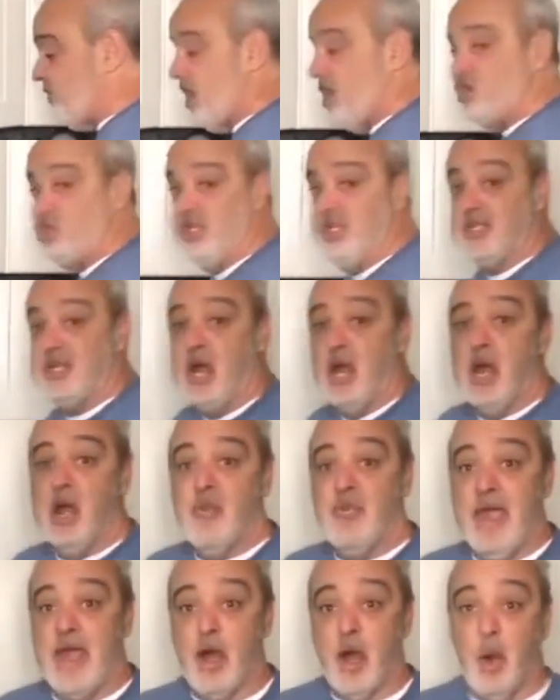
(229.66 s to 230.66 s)
is
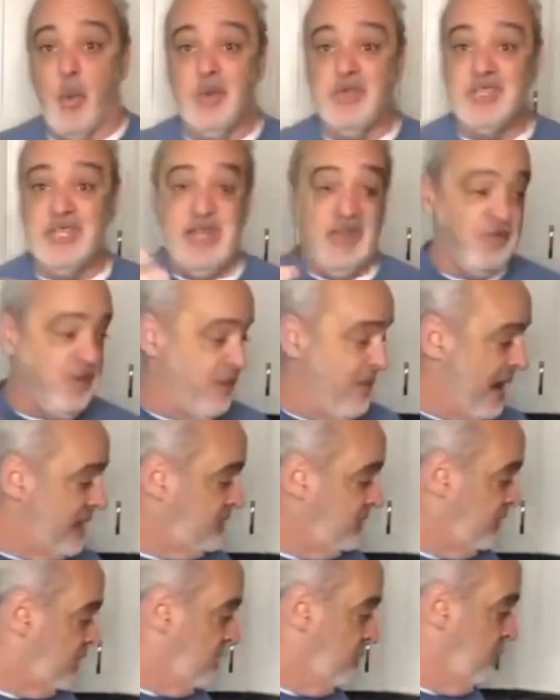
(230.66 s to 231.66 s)
they are always giving back to
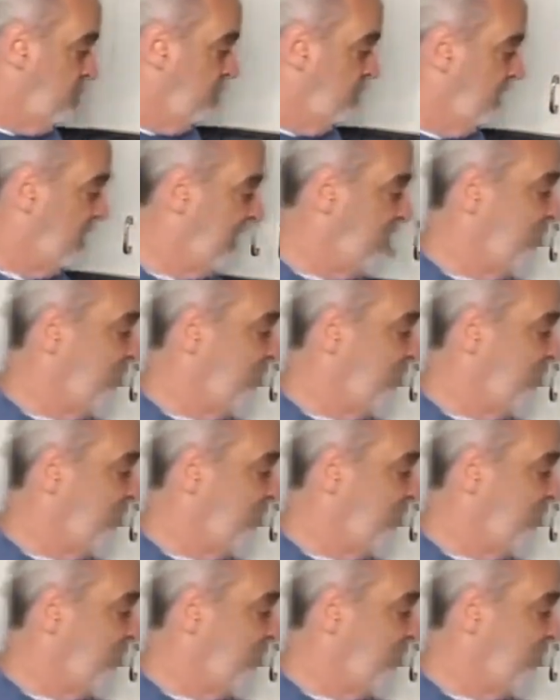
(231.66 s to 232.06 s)
the community. They